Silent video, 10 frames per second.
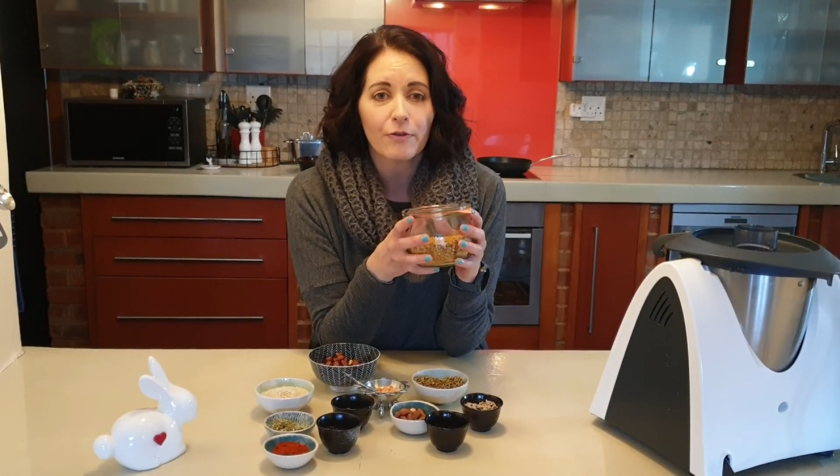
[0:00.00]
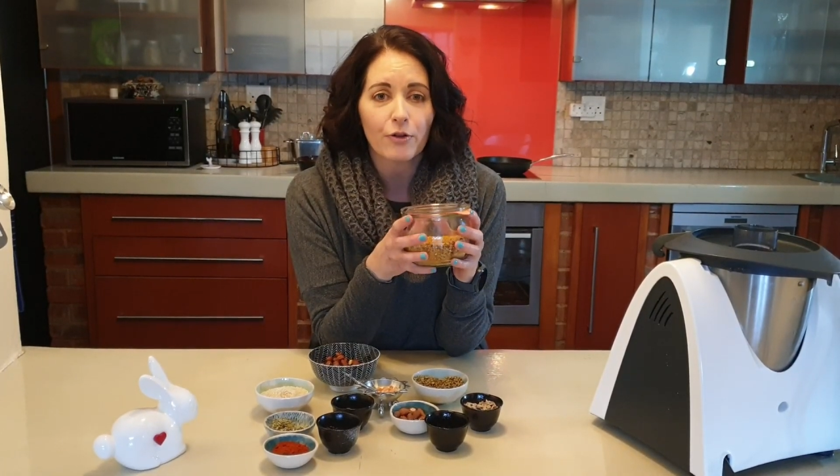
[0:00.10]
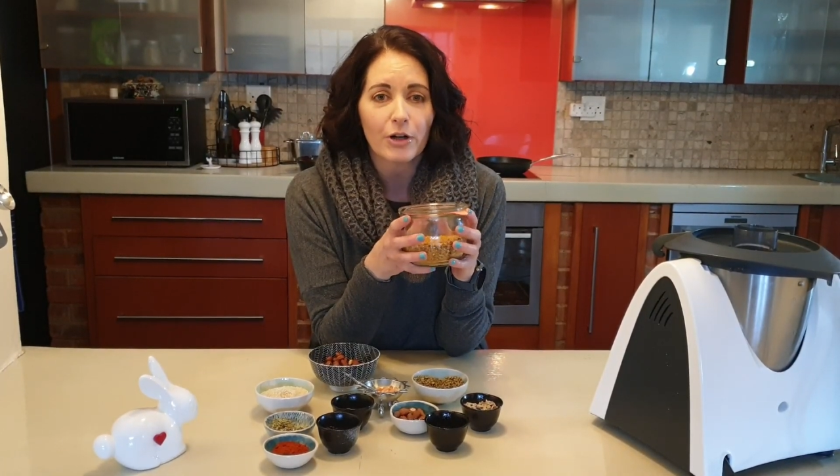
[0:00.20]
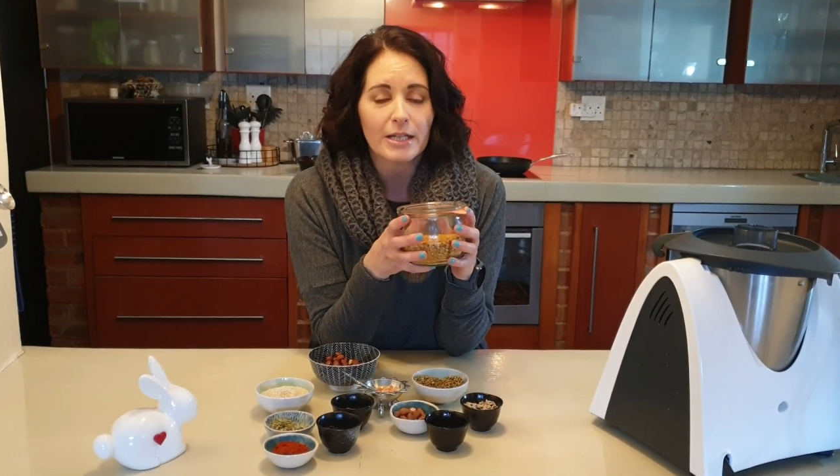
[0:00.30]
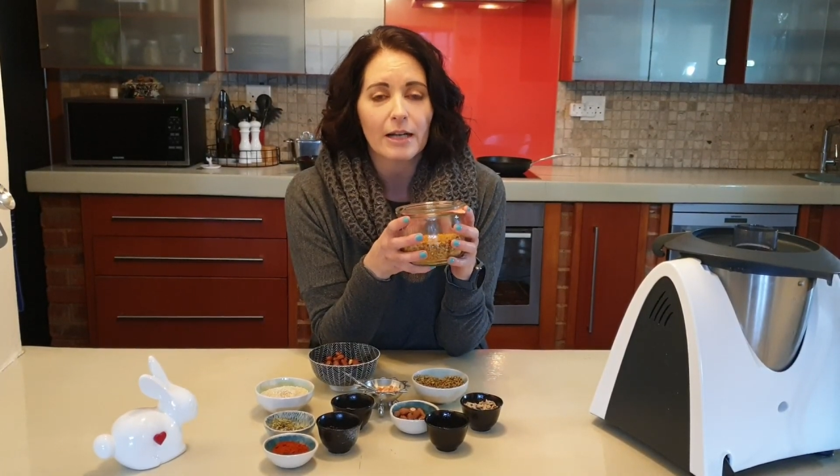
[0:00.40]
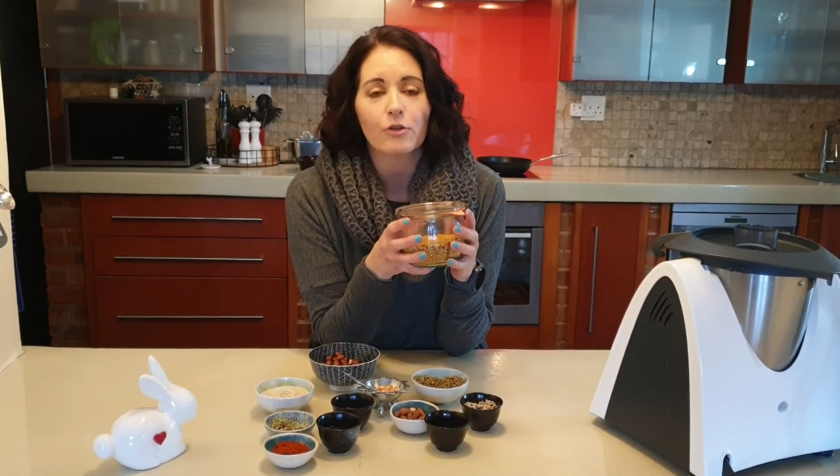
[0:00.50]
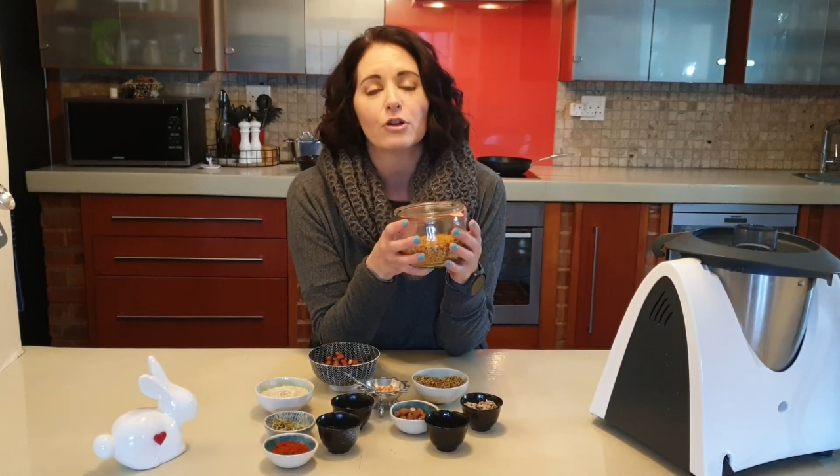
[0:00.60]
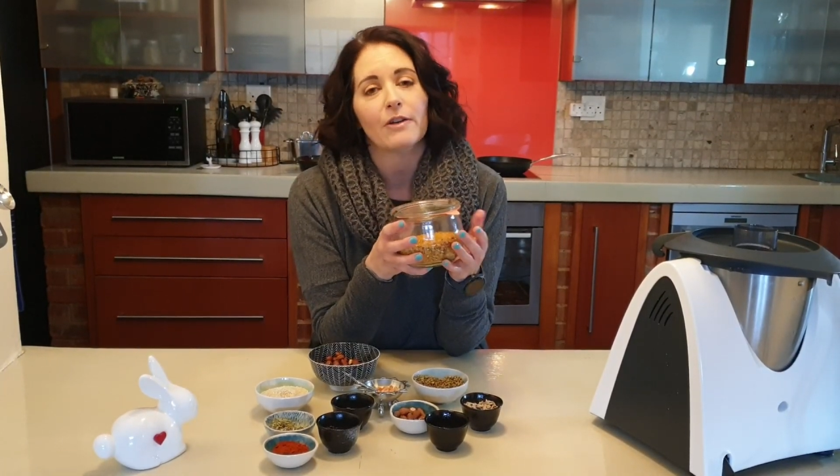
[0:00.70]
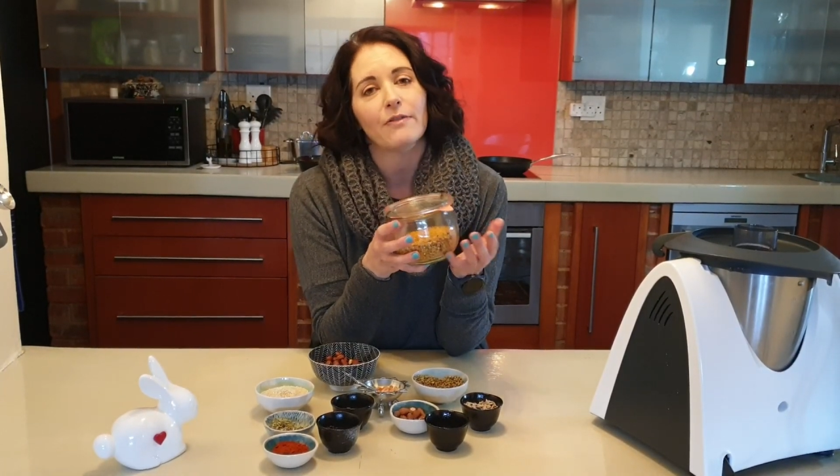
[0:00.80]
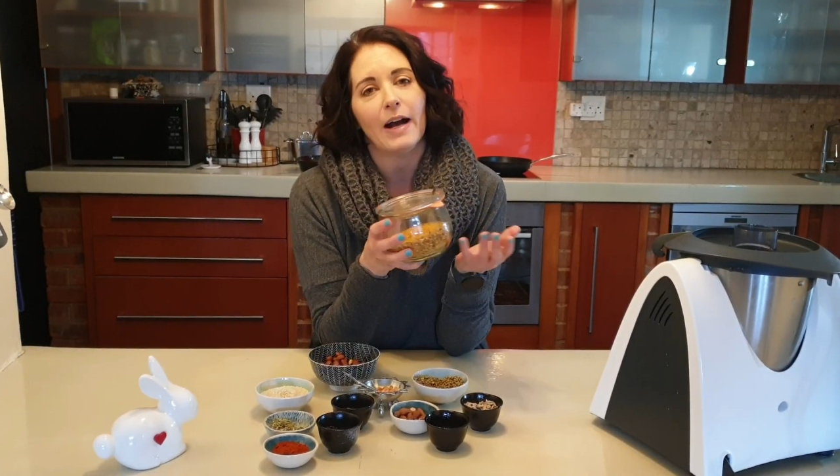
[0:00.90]
for it and
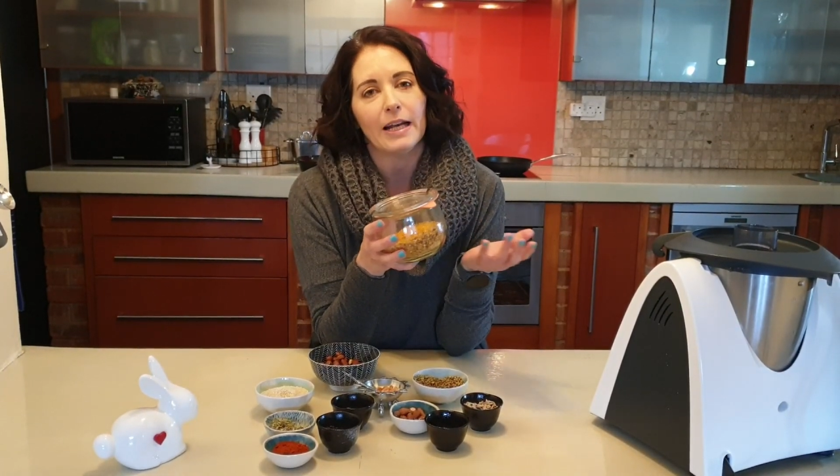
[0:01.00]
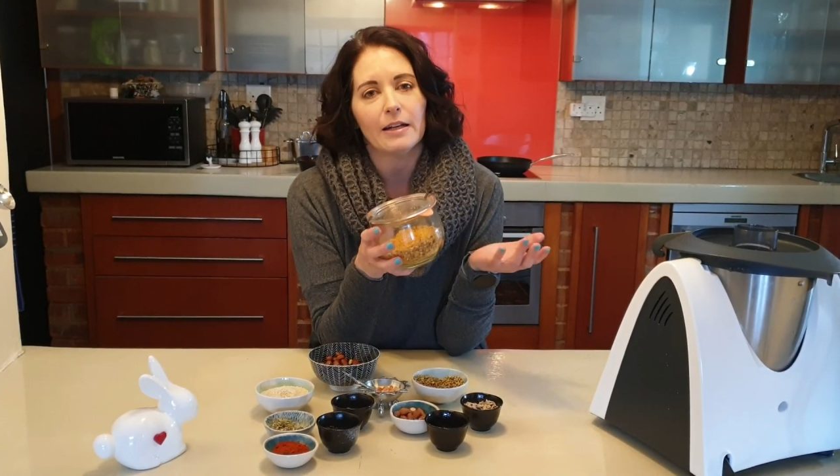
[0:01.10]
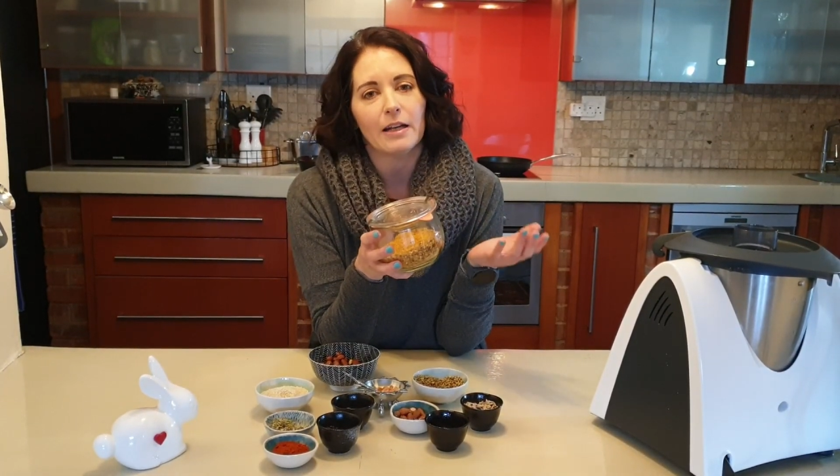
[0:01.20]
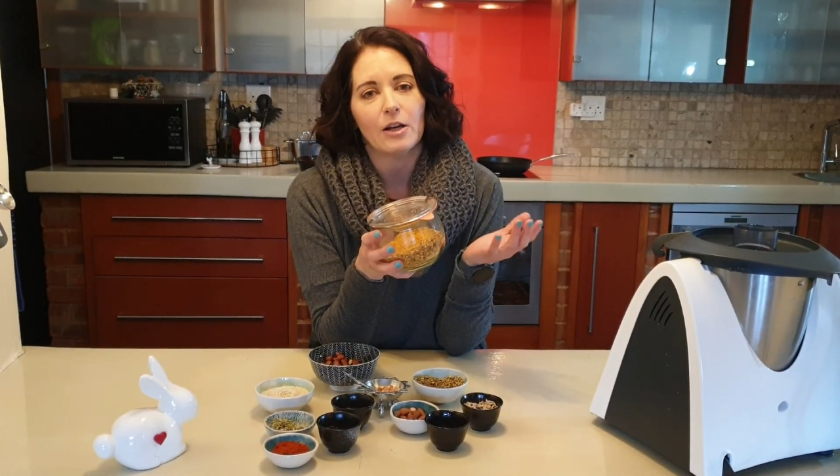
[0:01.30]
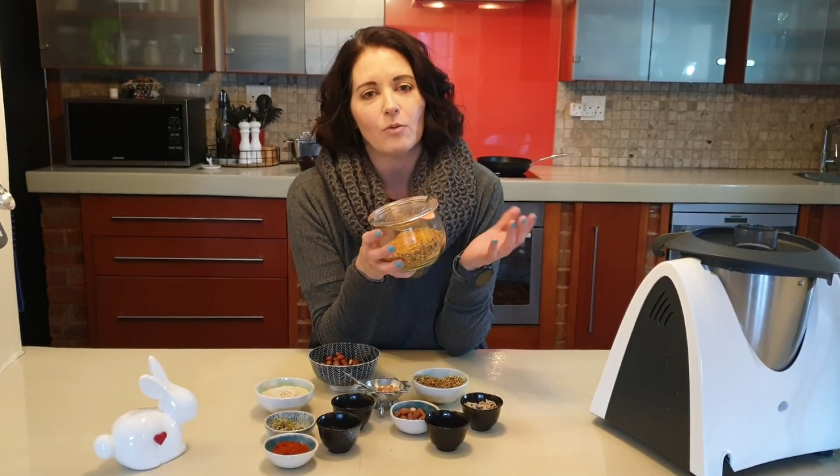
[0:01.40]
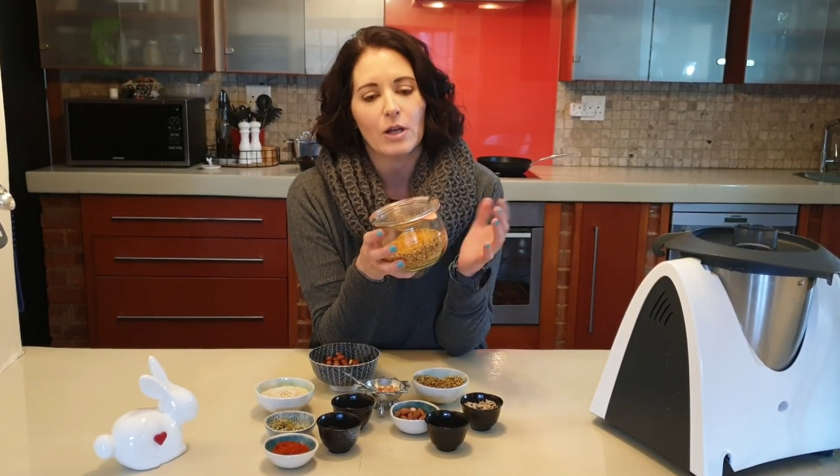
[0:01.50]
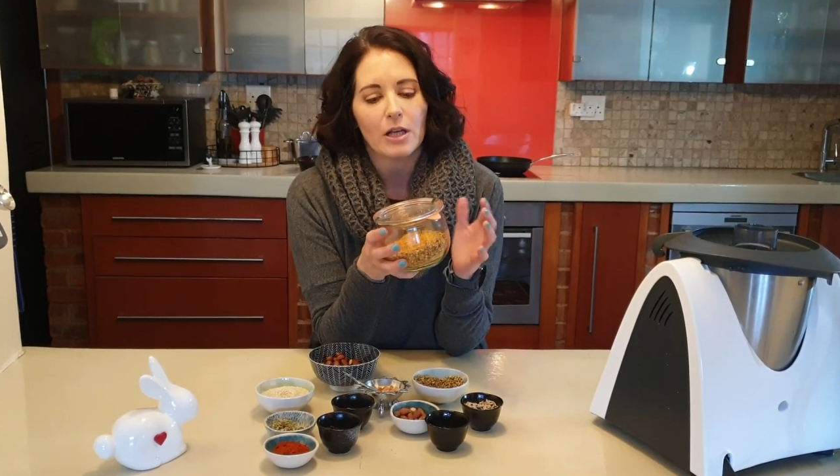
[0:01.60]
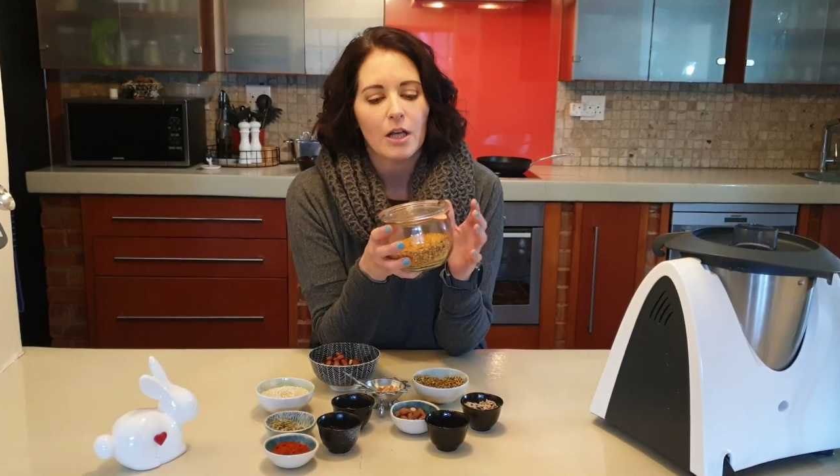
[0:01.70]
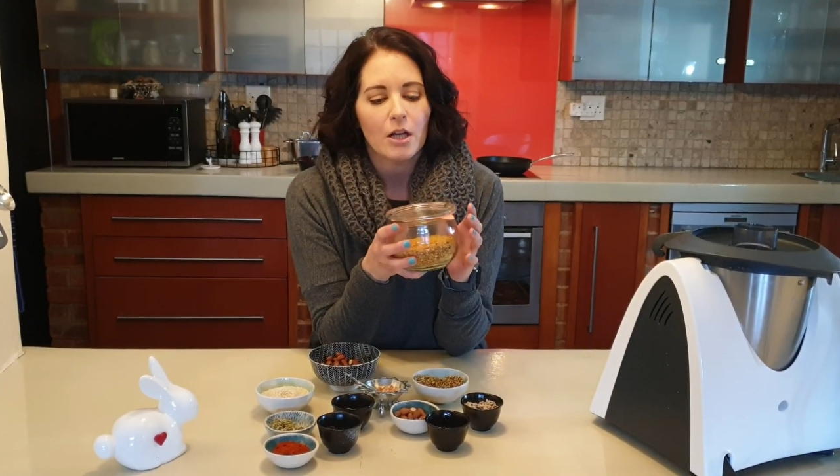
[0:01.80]
couldn't find it anywhere.